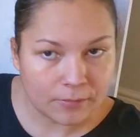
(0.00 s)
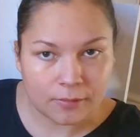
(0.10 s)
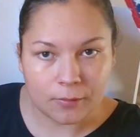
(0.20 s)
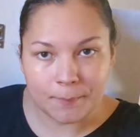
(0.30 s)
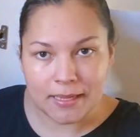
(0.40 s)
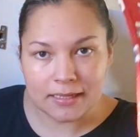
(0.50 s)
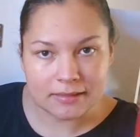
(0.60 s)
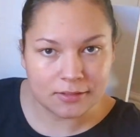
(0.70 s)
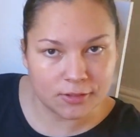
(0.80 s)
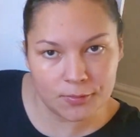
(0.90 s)
So the
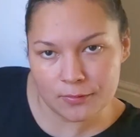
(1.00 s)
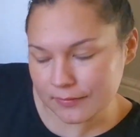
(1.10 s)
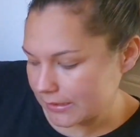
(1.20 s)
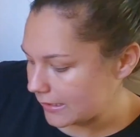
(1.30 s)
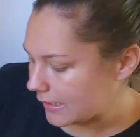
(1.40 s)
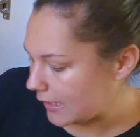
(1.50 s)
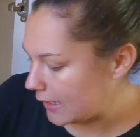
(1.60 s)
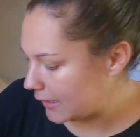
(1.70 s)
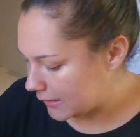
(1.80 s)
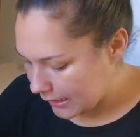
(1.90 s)
bag's going to go over to the
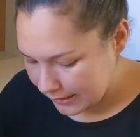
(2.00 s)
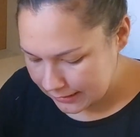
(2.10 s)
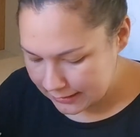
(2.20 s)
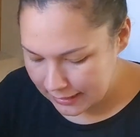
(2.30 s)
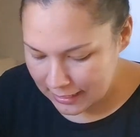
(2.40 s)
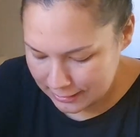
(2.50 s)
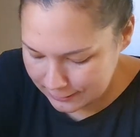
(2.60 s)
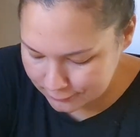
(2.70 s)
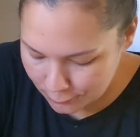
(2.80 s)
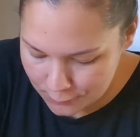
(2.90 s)
side, and
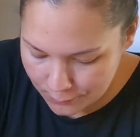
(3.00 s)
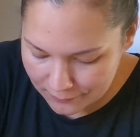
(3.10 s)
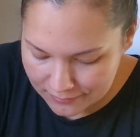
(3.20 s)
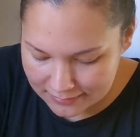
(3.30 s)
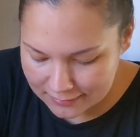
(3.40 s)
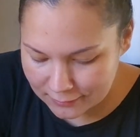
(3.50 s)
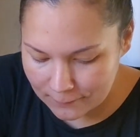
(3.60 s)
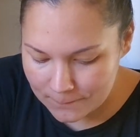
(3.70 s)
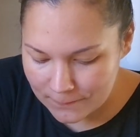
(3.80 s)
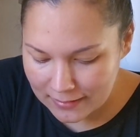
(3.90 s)
I don't know whether this is
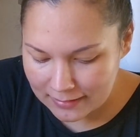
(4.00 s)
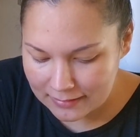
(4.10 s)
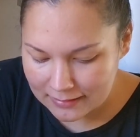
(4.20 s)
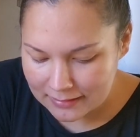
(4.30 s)
going to fit.